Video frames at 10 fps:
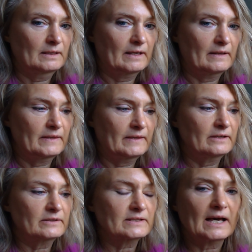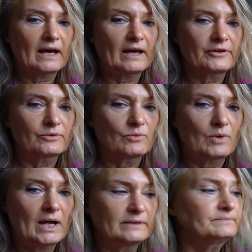And there's the other
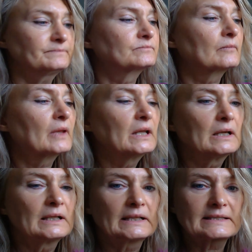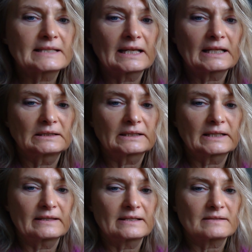one. Let's take a look
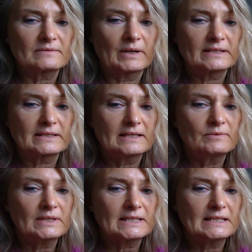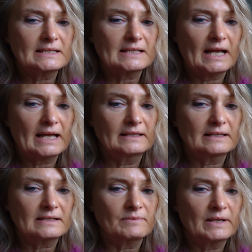at this one. See what's inside
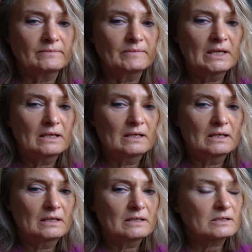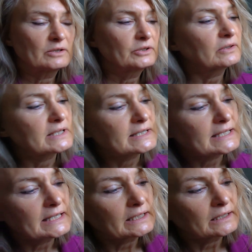this one? So you can
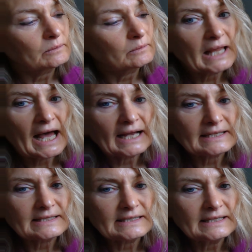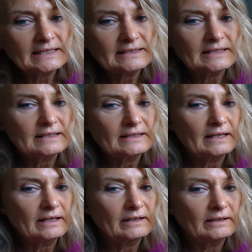see little black seeds in
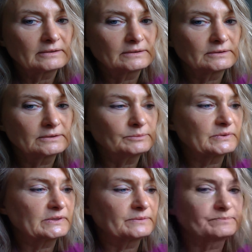there. Whoops.